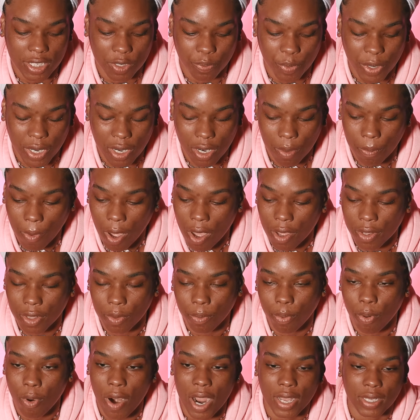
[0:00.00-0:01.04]
It's speeding up all
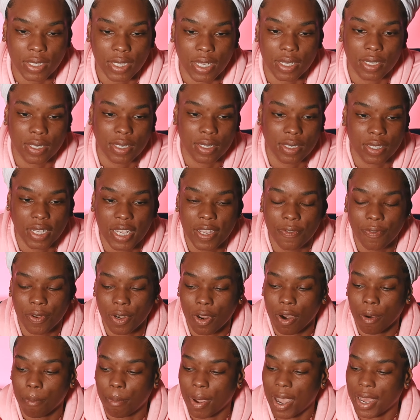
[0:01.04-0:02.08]
the processes,
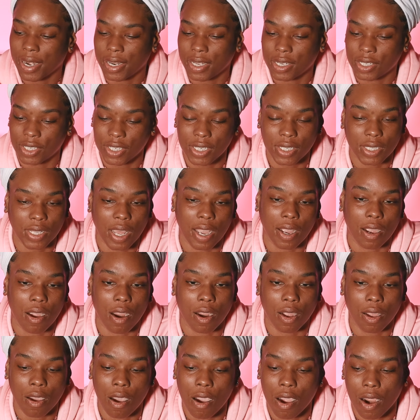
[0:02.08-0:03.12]
even our body. It's just like
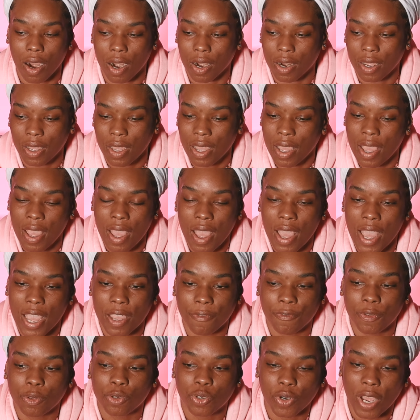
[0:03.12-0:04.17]
our car.
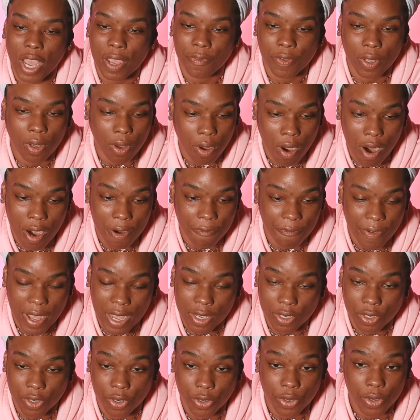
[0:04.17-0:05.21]
If you drive your car
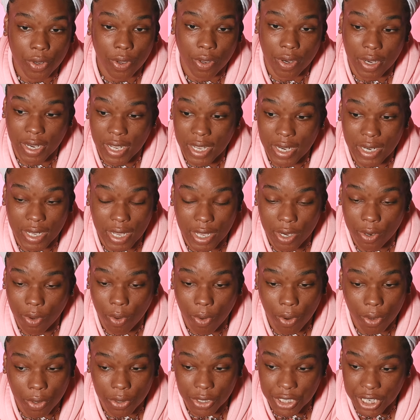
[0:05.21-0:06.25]
faster, you're gonna need to get an
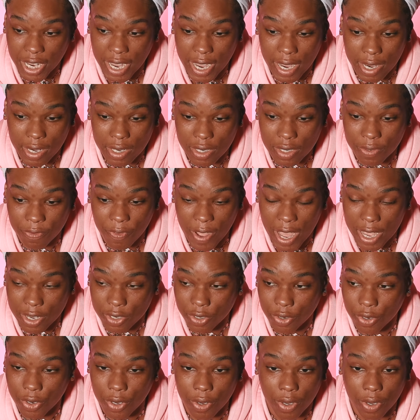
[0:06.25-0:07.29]
oil change
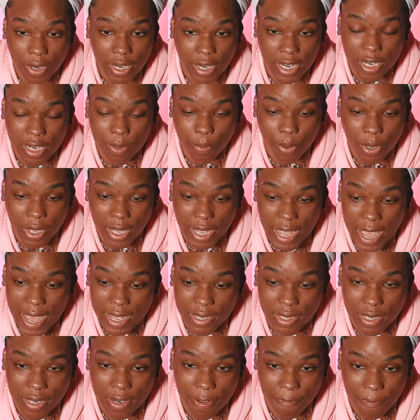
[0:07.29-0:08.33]
faster. You're gonna need to put
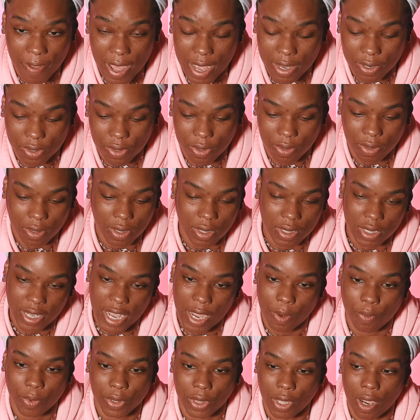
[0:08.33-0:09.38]
gas in it faster. The
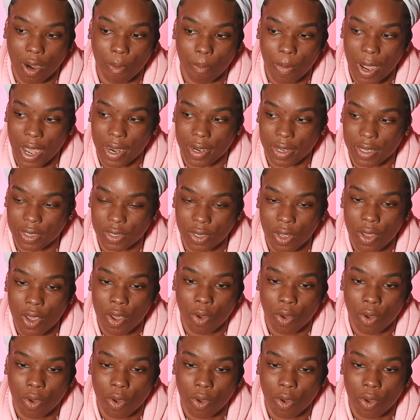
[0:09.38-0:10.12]
same with our bodies.